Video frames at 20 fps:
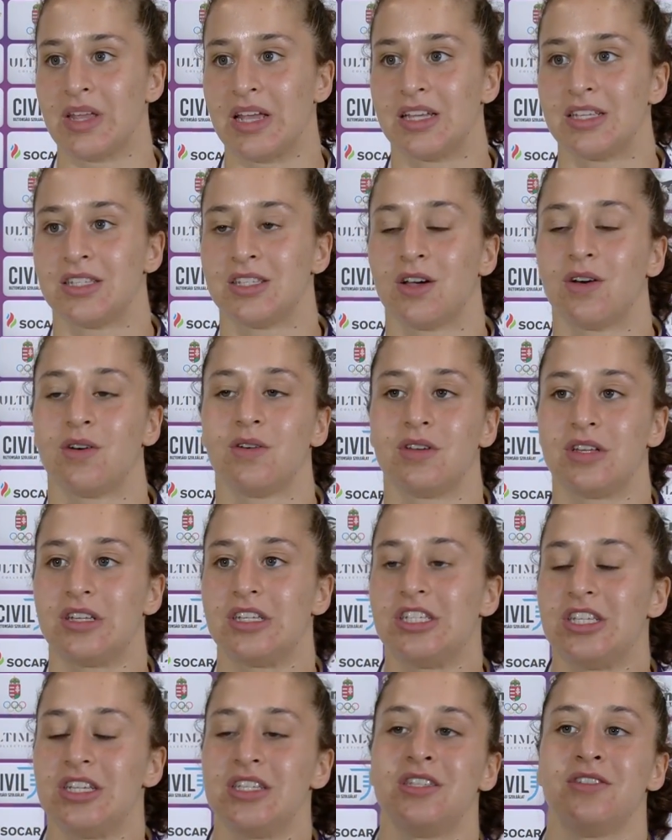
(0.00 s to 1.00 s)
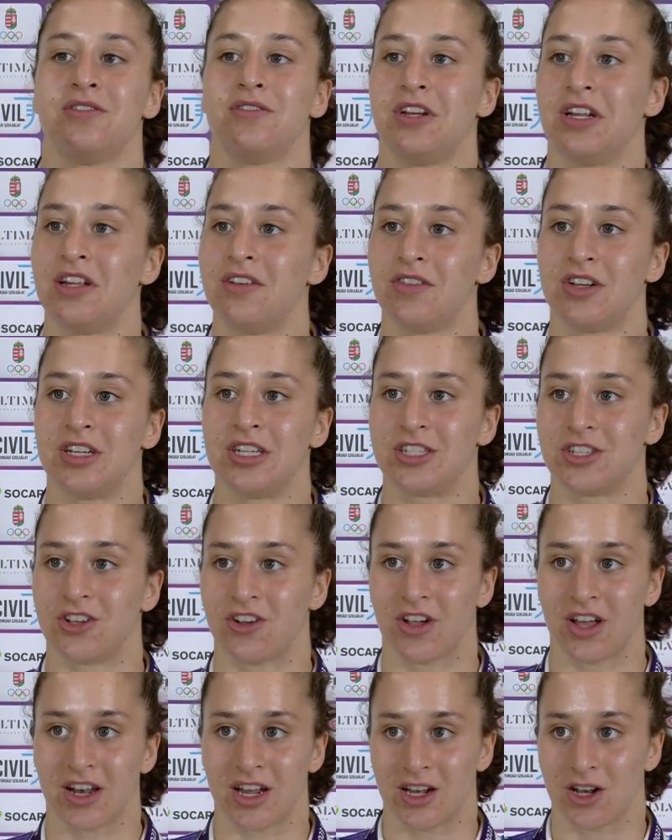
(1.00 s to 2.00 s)
So she's really, really
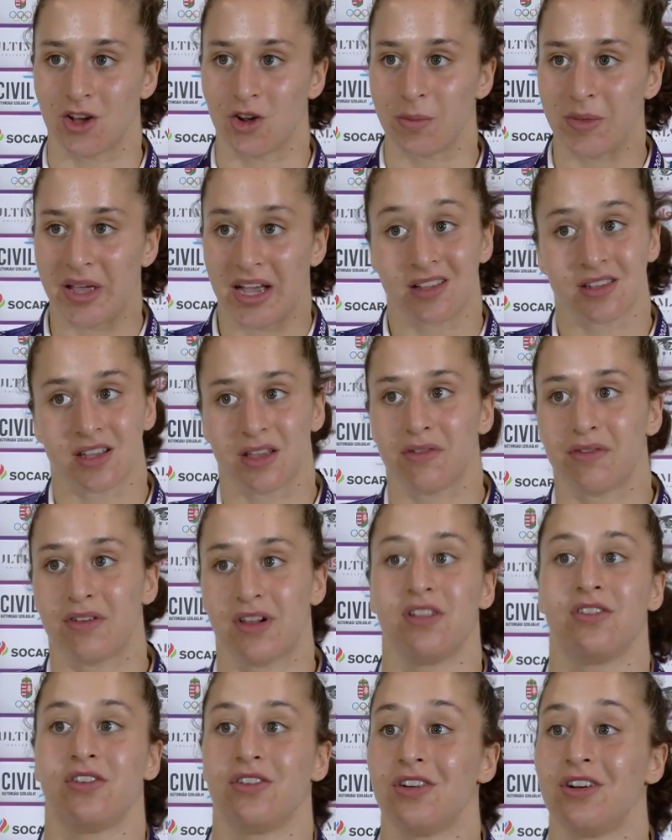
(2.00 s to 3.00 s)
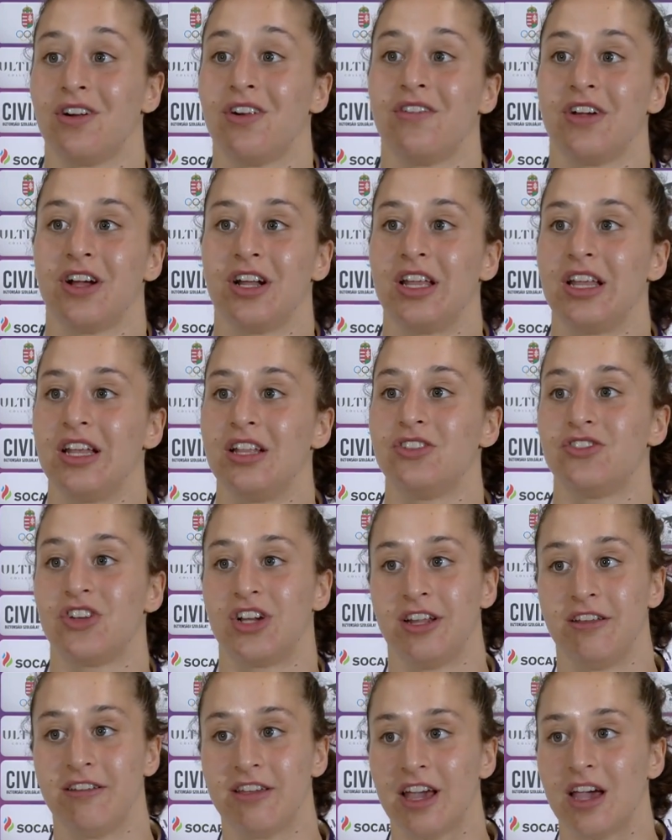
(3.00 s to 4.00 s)
strong, and I know because I felt her already in
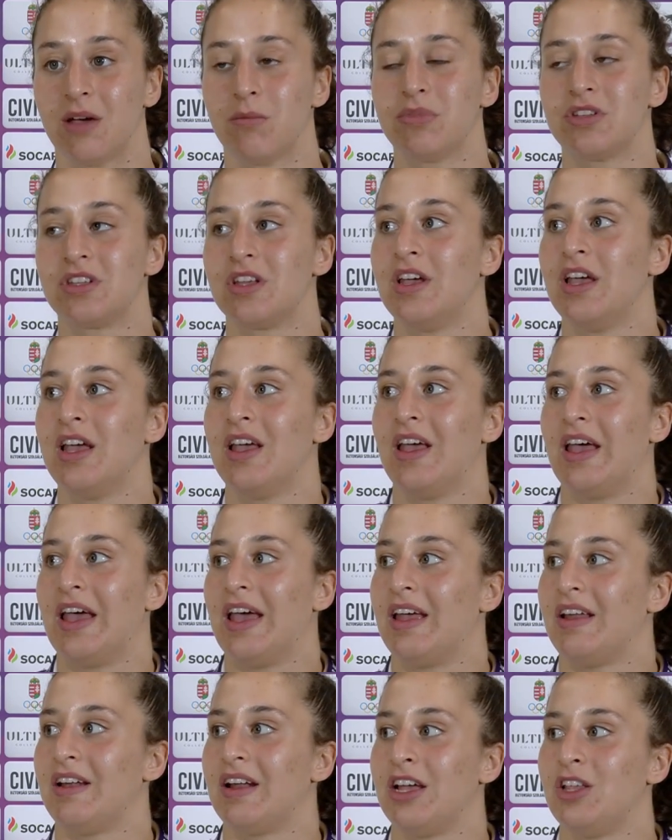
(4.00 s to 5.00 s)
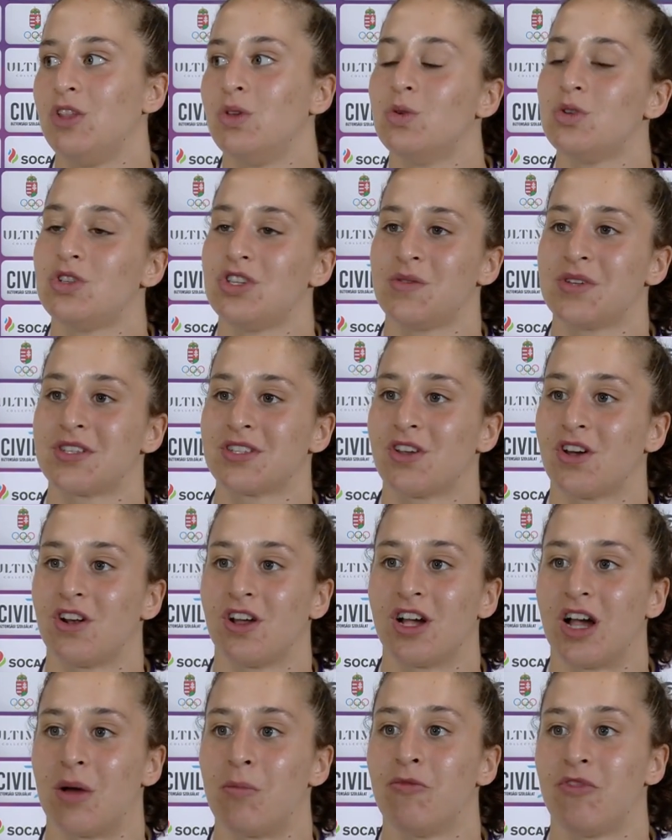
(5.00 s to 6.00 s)
training camps and I knew she was gonna
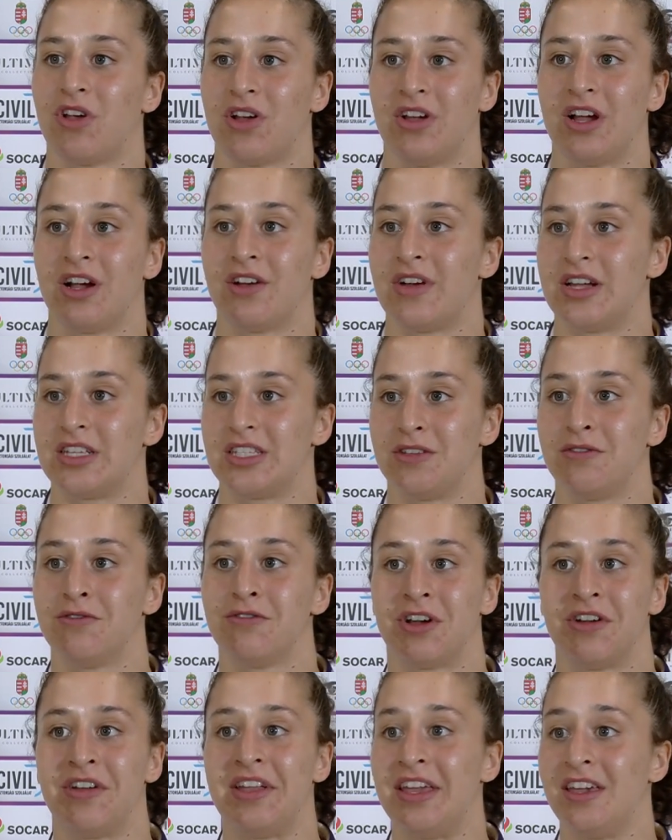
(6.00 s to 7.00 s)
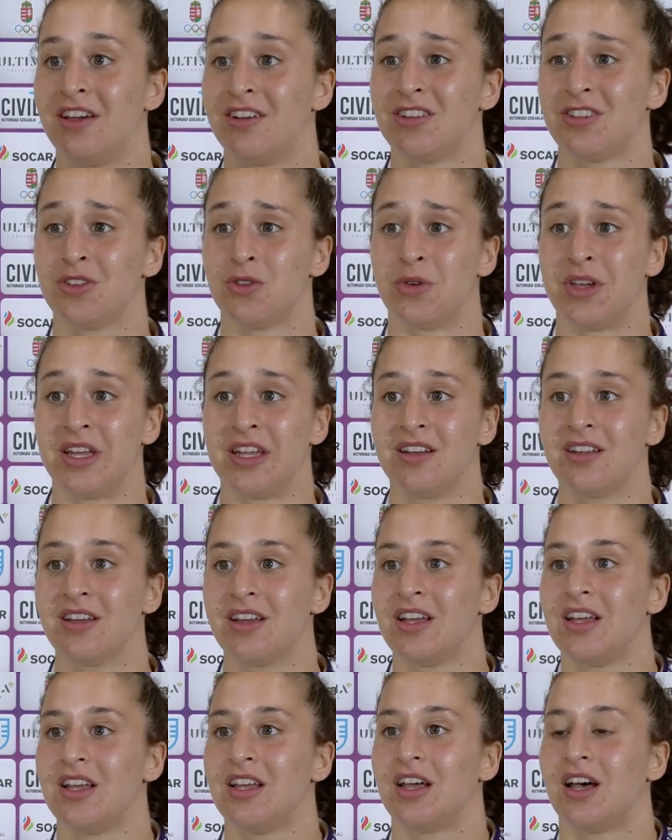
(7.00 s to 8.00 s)
come very aggressive, very eager to win.
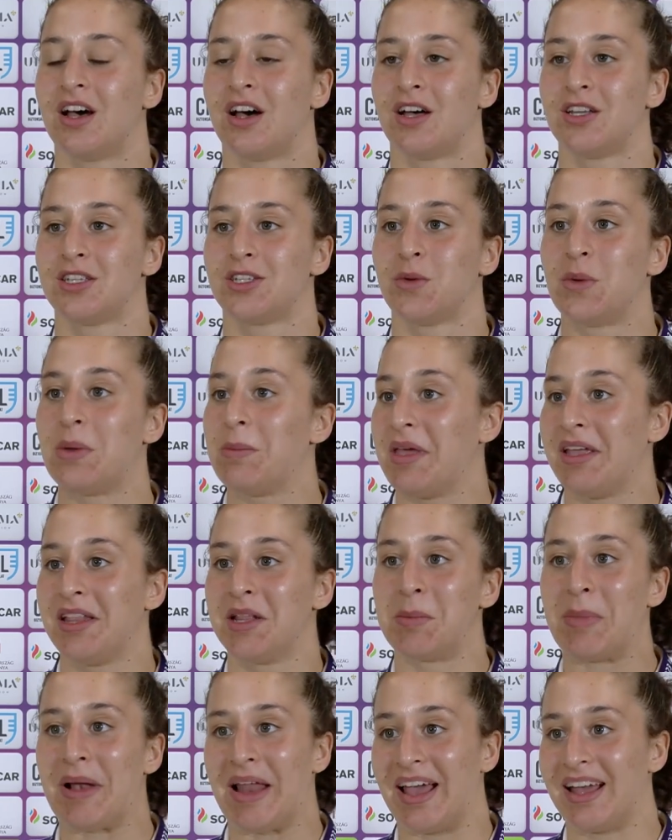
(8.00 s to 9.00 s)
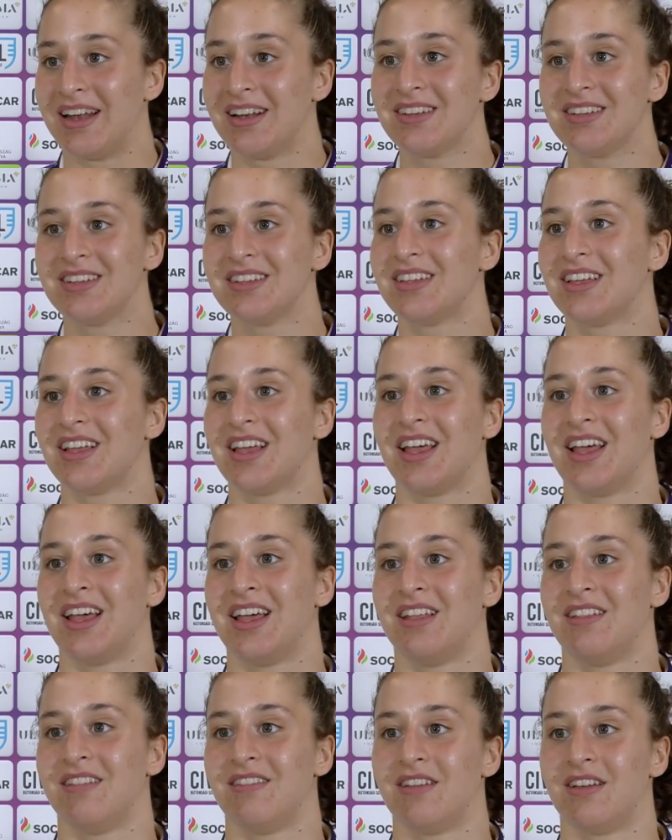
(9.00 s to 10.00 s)
Uh, so we made a plan,
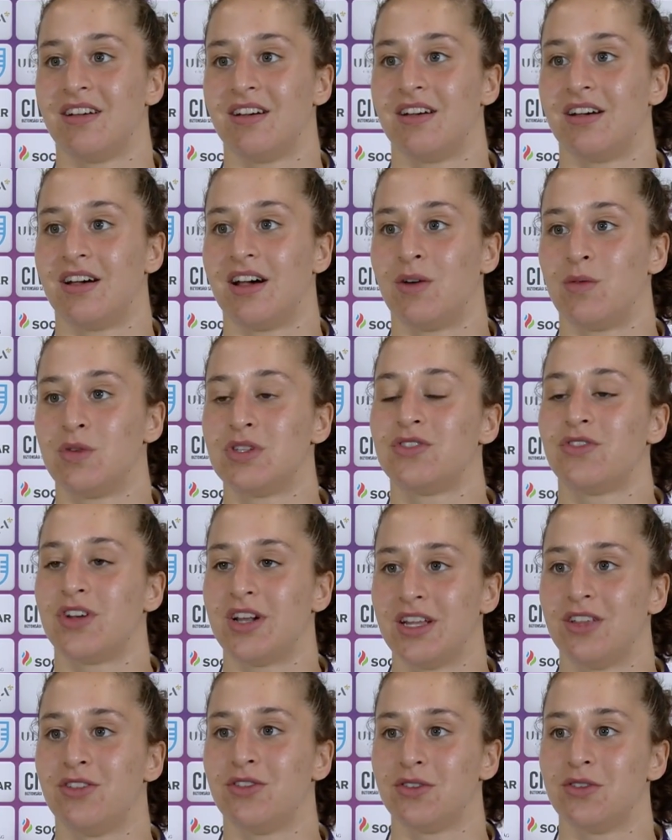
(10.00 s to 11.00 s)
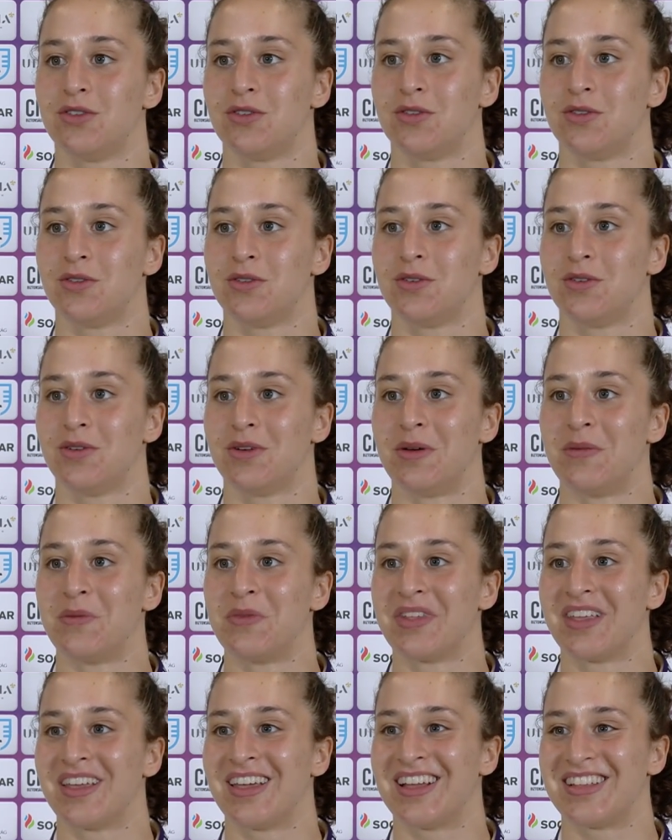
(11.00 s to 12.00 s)
and uh, I was ready to
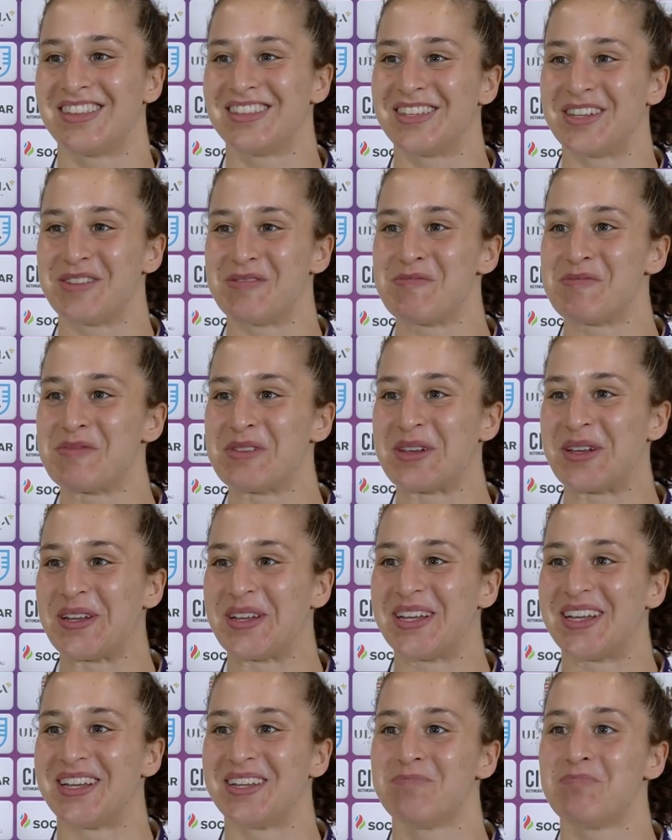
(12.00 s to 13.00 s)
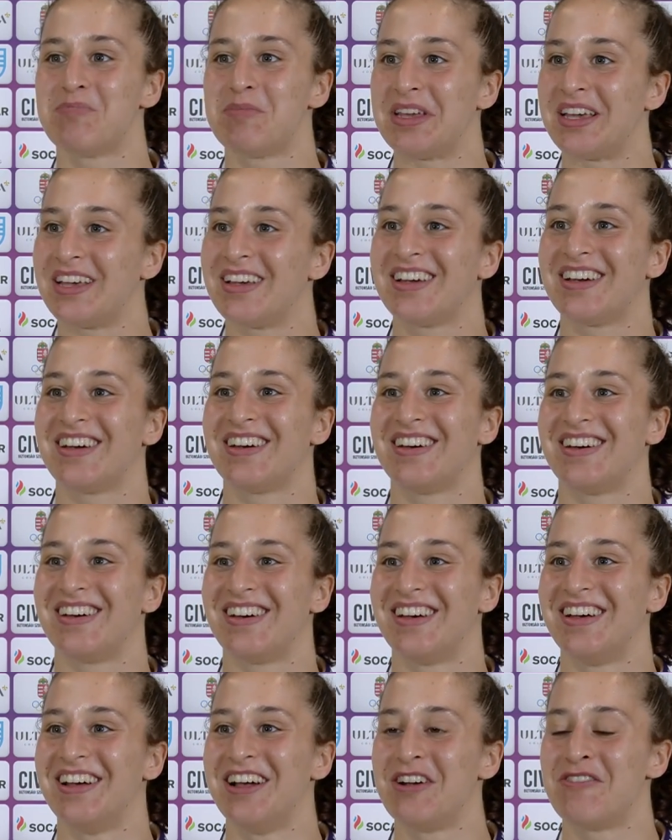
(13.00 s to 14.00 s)
get some uh, big
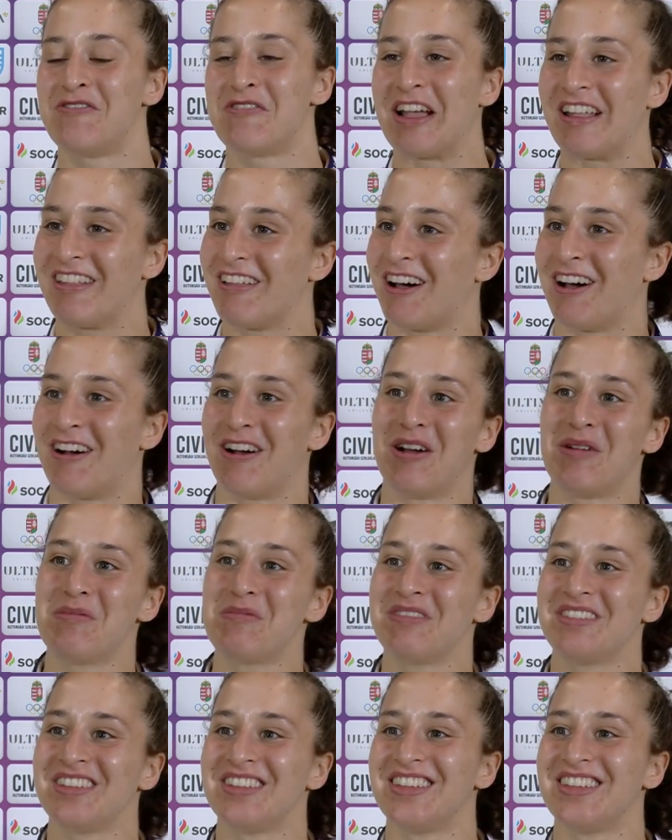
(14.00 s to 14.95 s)
uh, right arm,